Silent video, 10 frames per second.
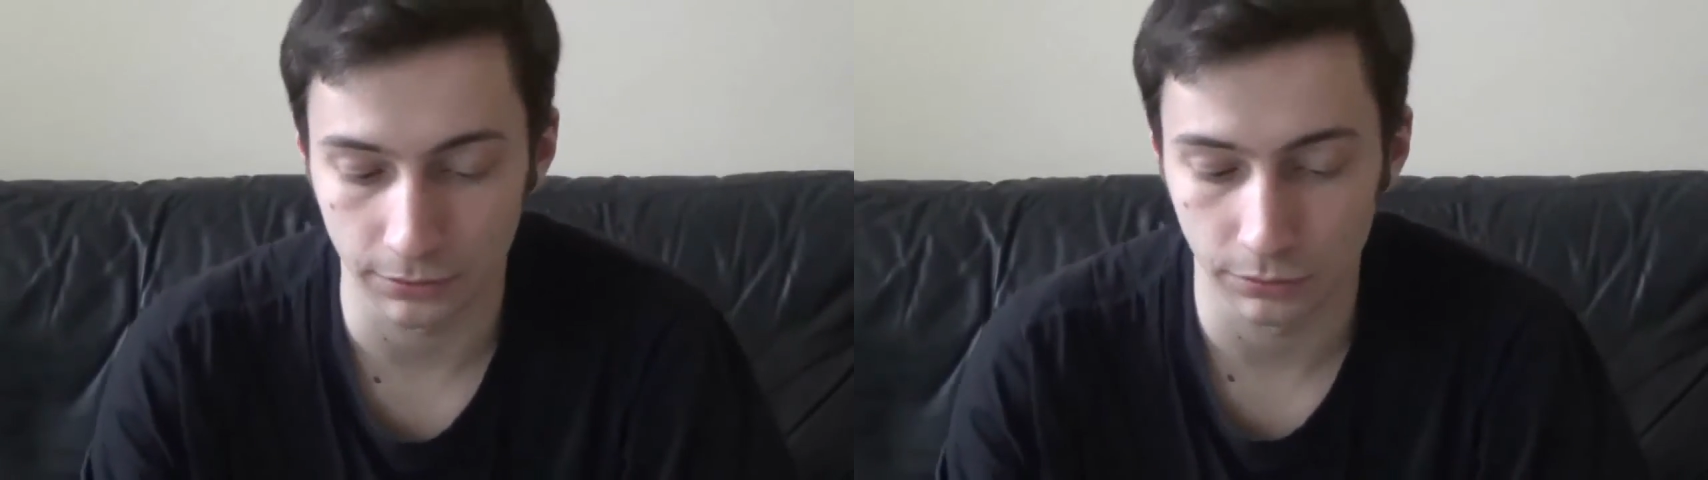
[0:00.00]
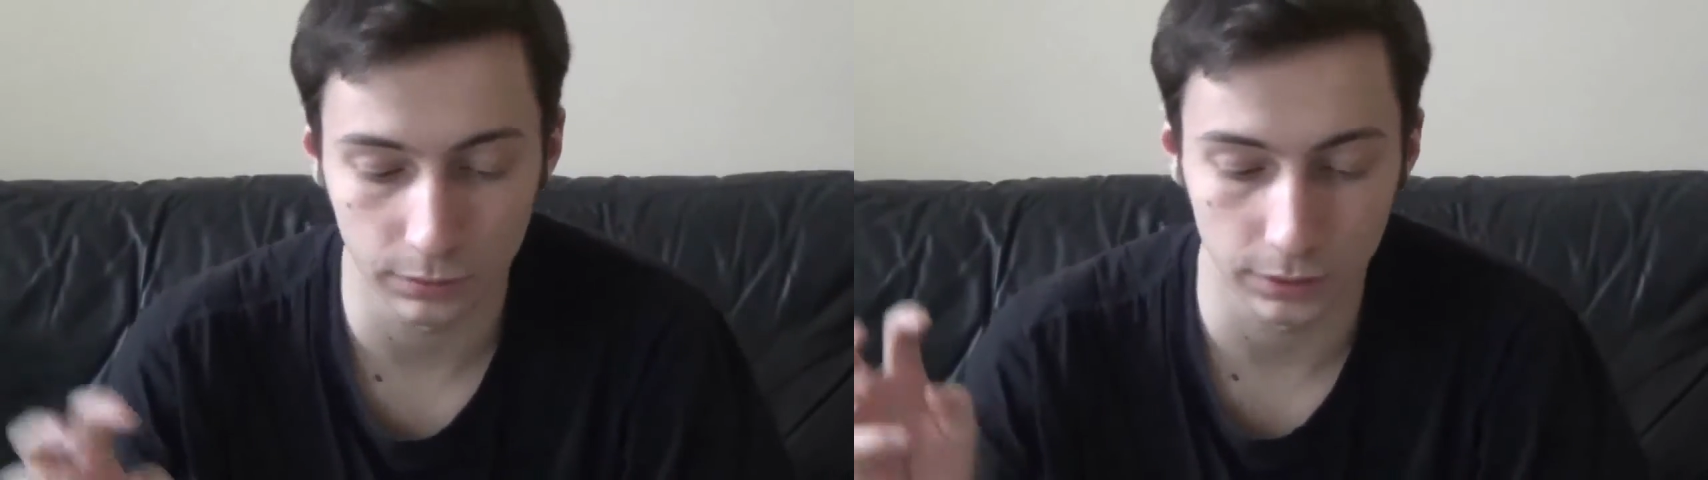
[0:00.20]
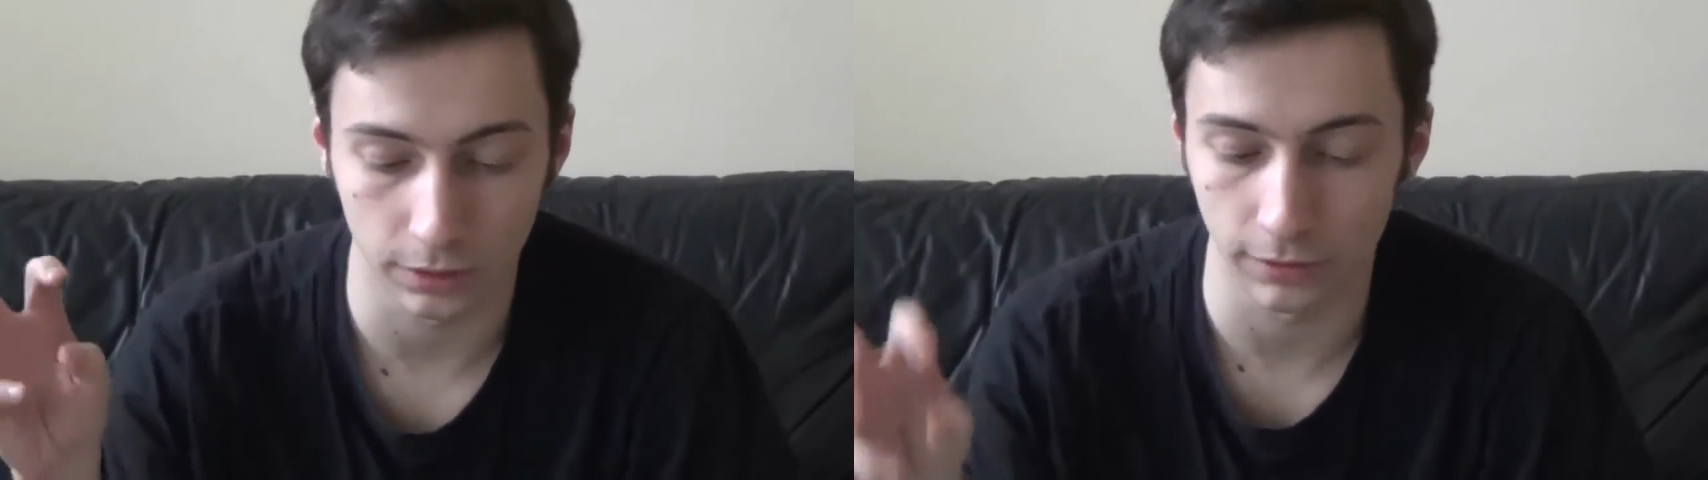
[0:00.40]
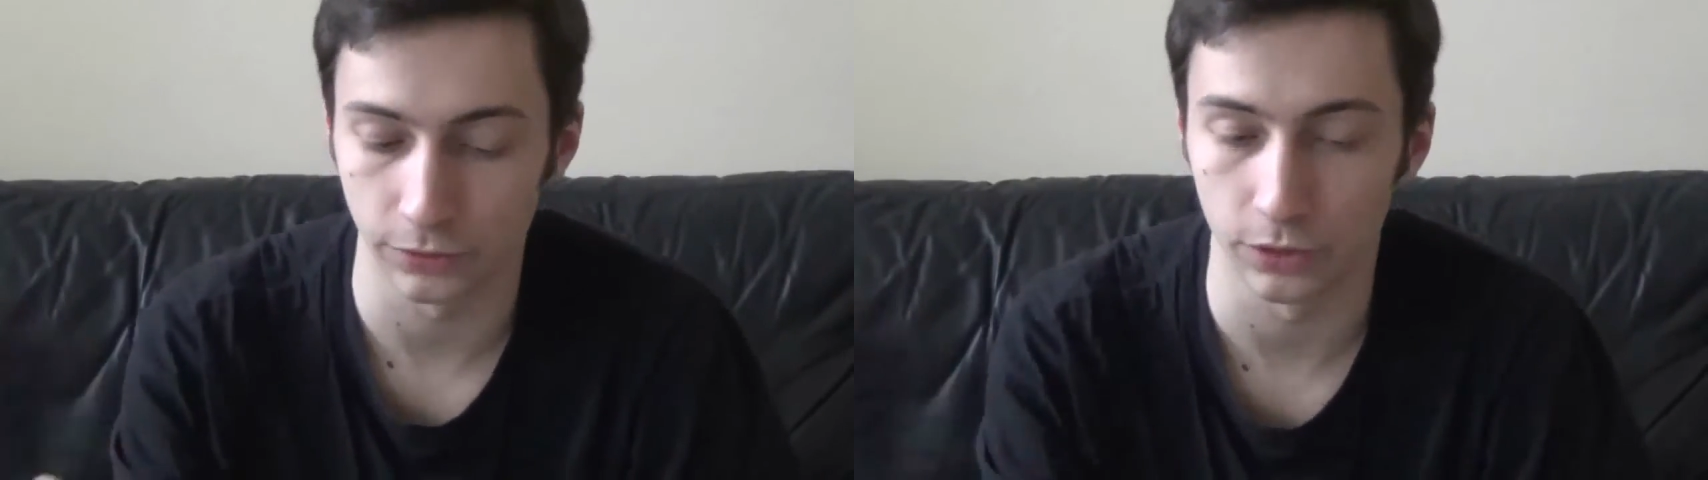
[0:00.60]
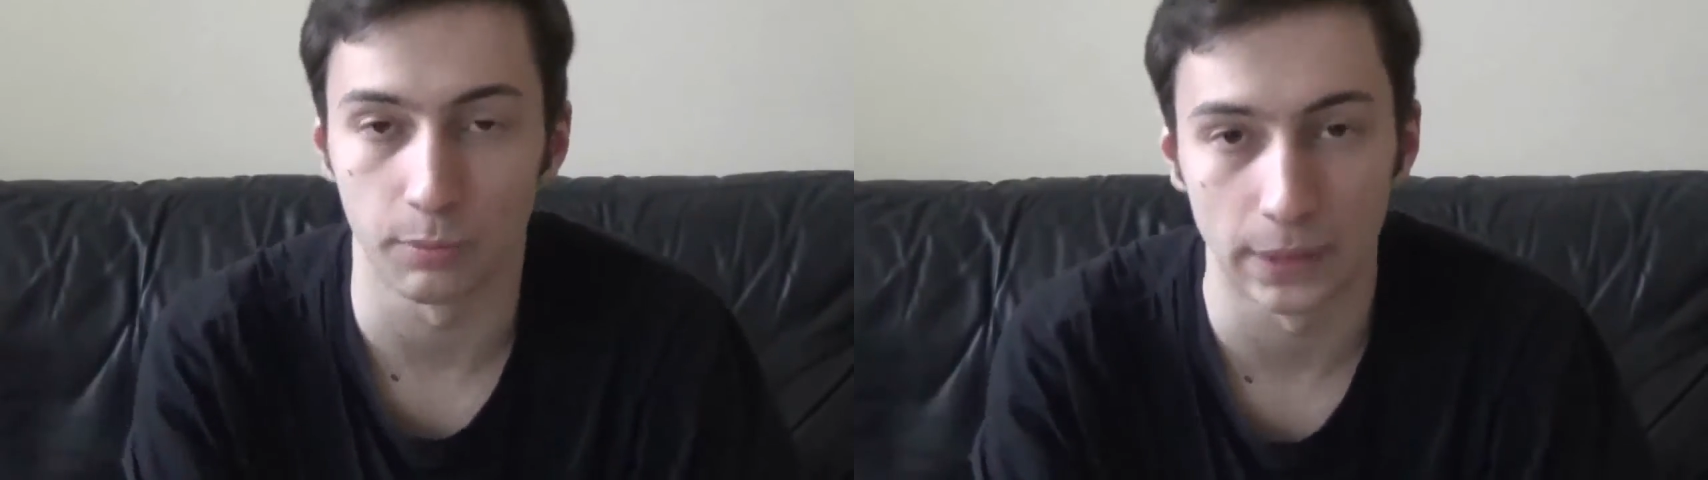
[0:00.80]
ruler of
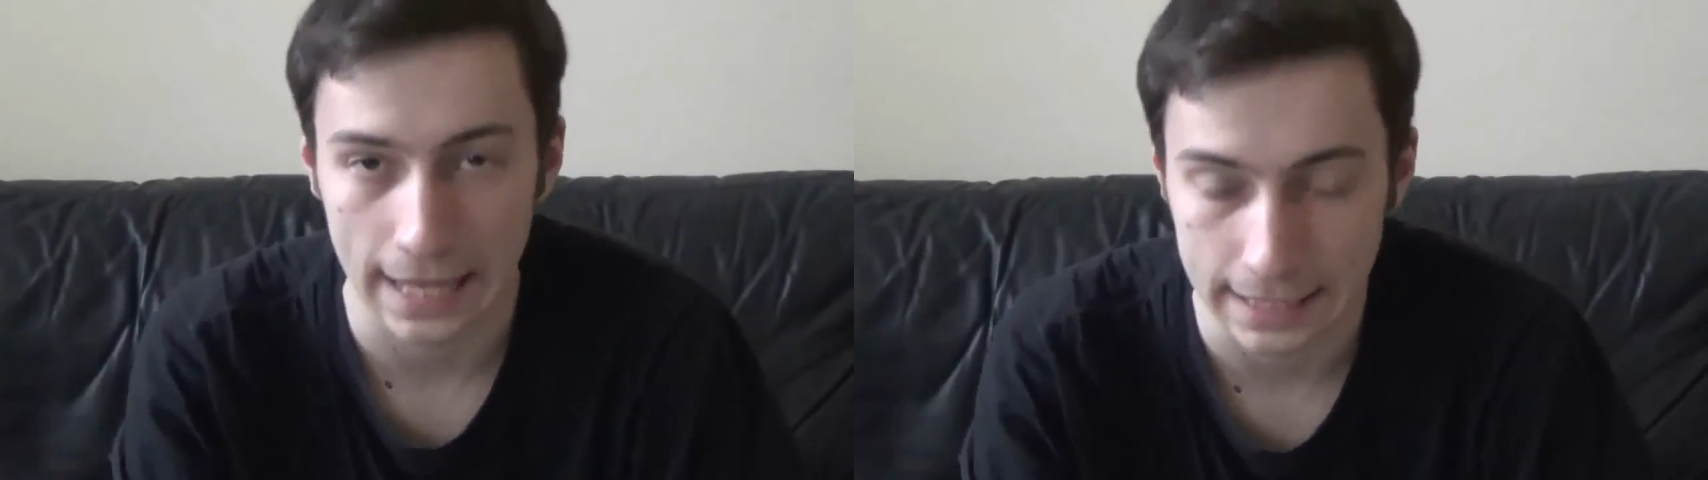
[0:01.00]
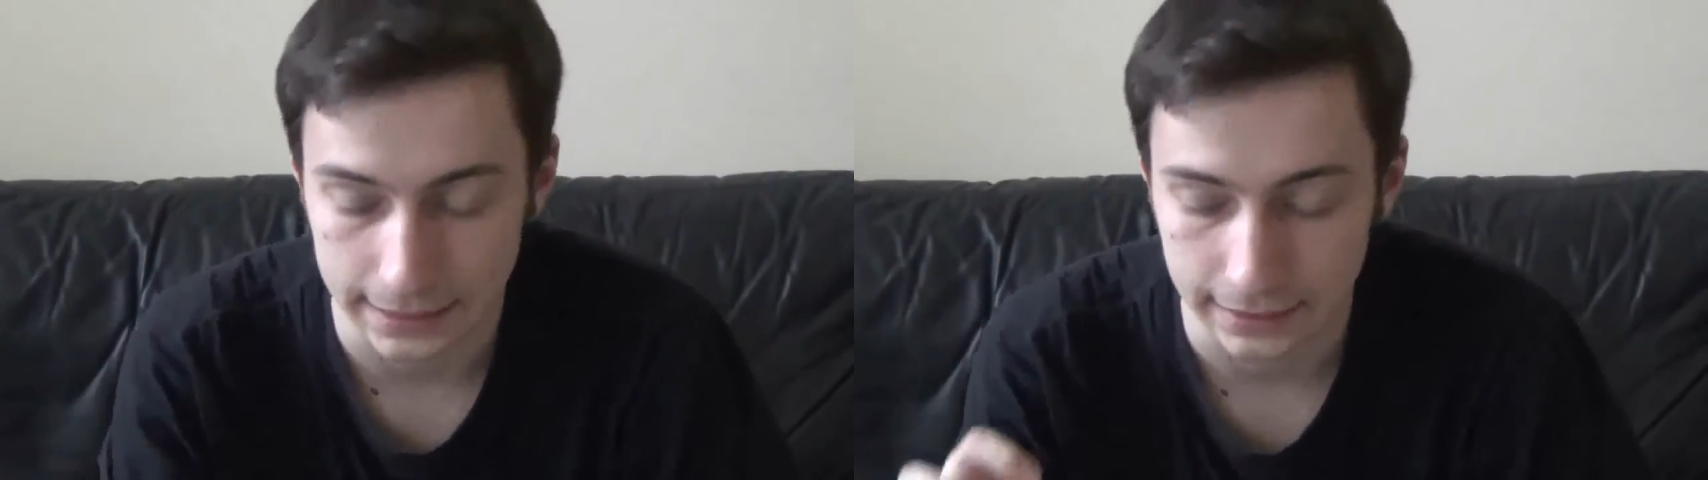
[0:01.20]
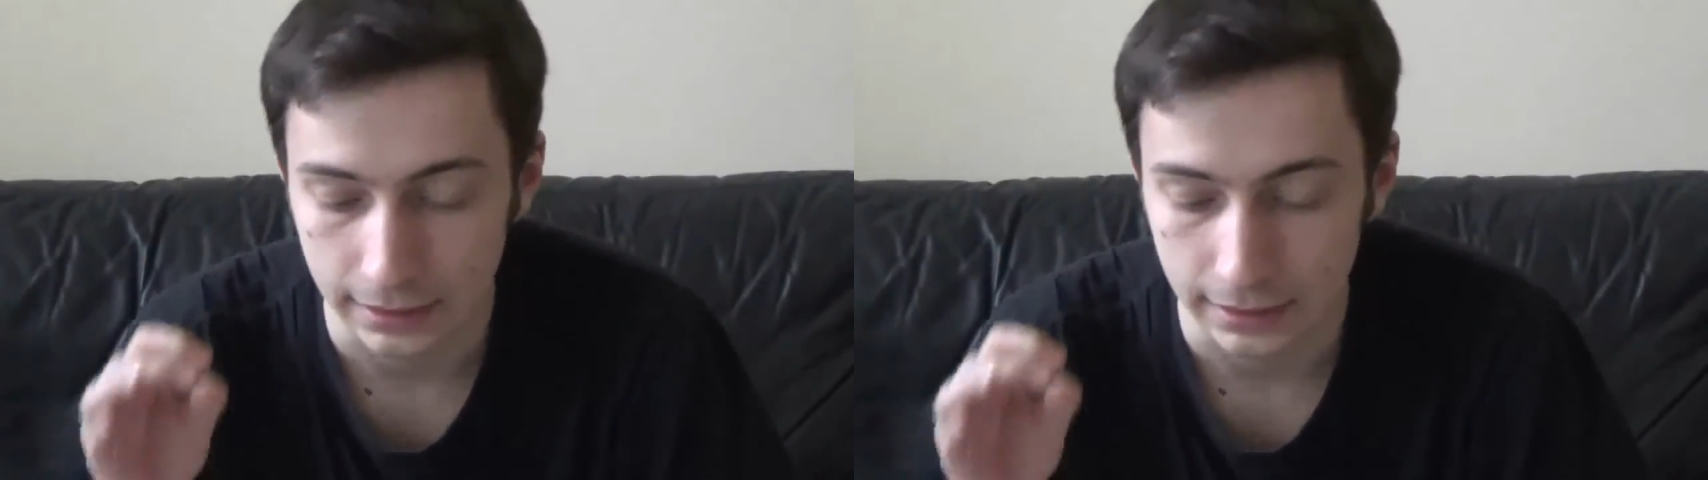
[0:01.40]
your planet,